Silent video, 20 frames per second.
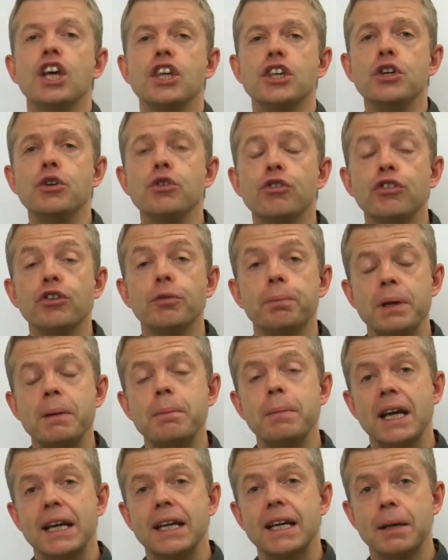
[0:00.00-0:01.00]
you should
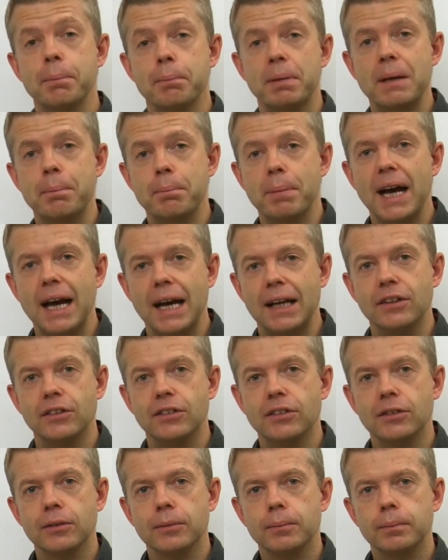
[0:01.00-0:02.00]
be making big
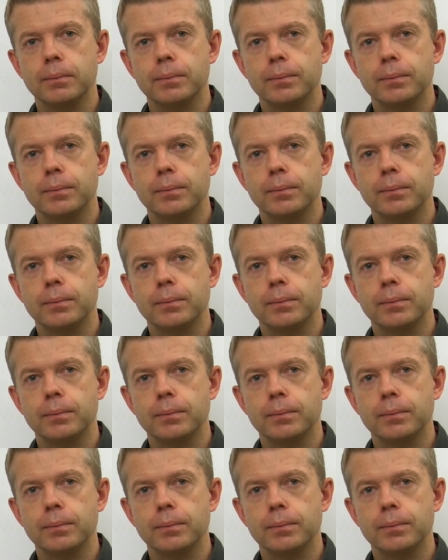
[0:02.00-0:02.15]
bets.